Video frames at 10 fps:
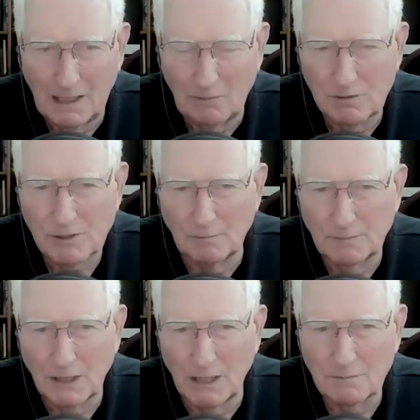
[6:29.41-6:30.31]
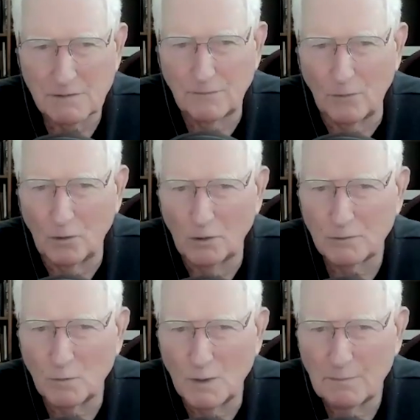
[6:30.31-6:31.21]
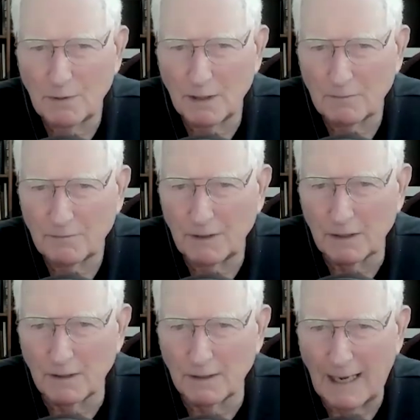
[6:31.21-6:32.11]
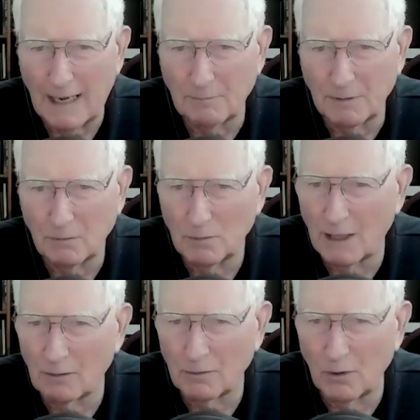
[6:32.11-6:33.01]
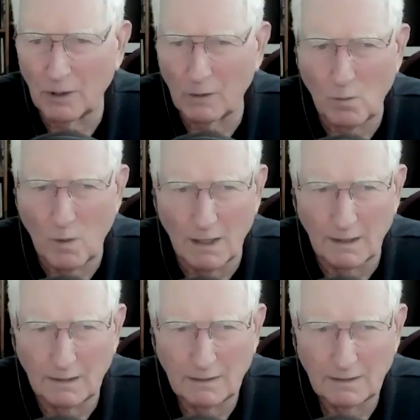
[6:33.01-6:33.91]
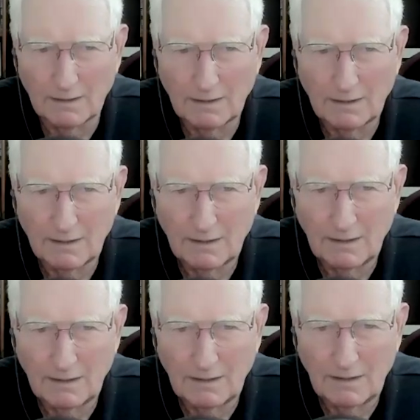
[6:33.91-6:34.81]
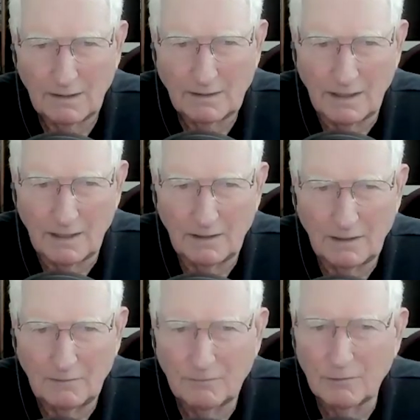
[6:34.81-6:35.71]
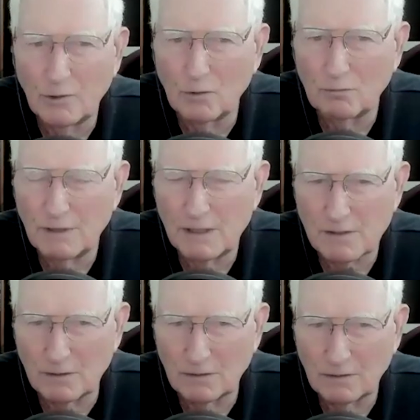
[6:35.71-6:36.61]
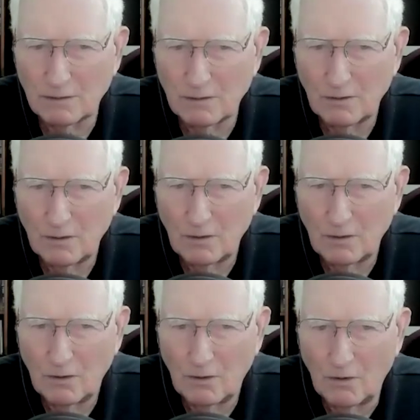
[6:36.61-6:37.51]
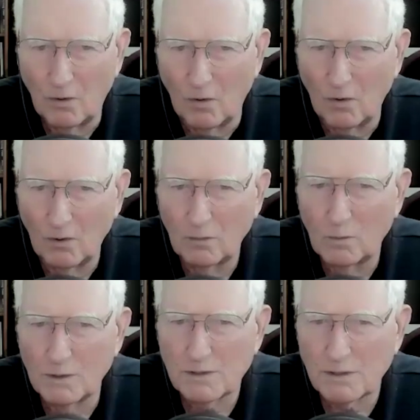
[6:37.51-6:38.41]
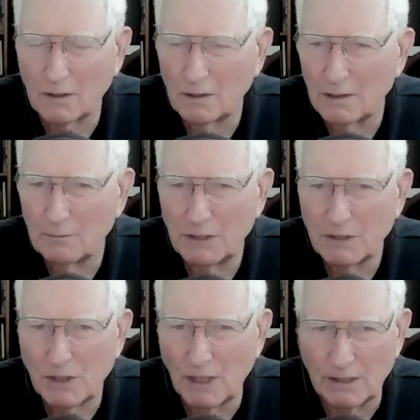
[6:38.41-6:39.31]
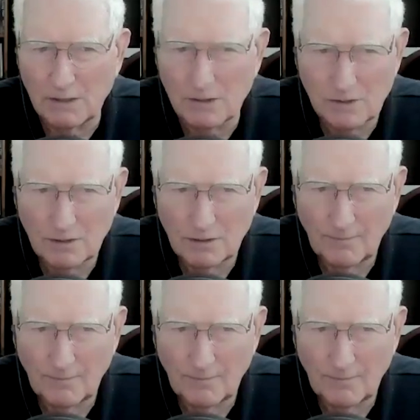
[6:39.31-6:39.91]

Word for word: I would sometimes fall to weeping and feel unhappy without knowing why. Then, for no reason, all would suddenly be changed.